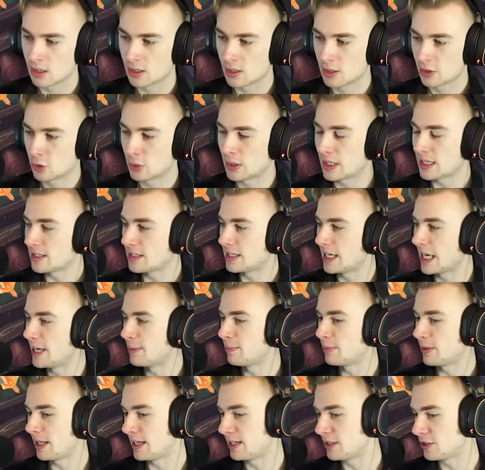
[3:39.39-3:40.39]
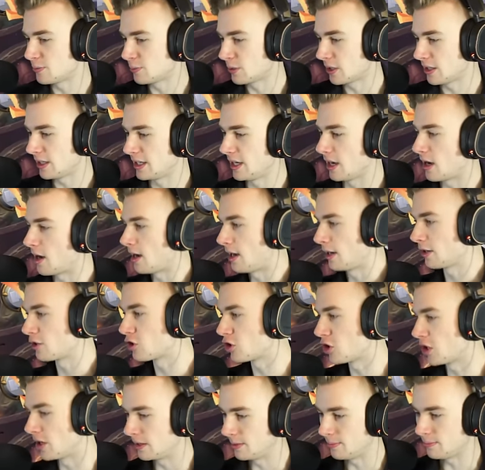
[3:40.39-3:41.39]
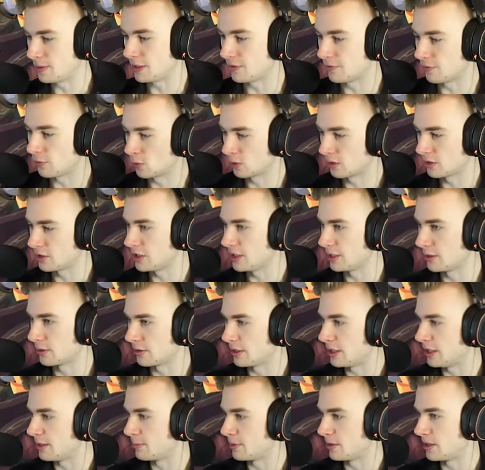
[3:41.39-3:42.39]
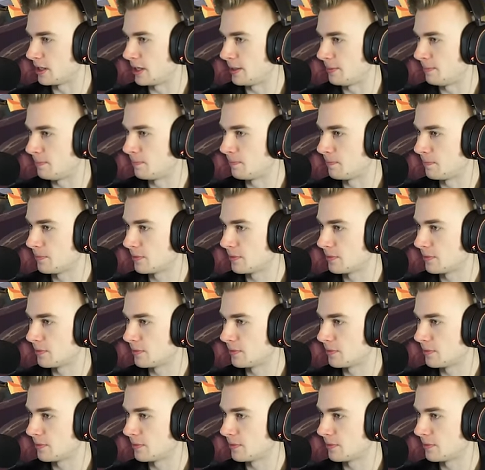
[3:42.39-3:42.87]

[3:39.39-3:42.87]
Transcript: So I guess game plan is probably Akshan before Secret Keeper then.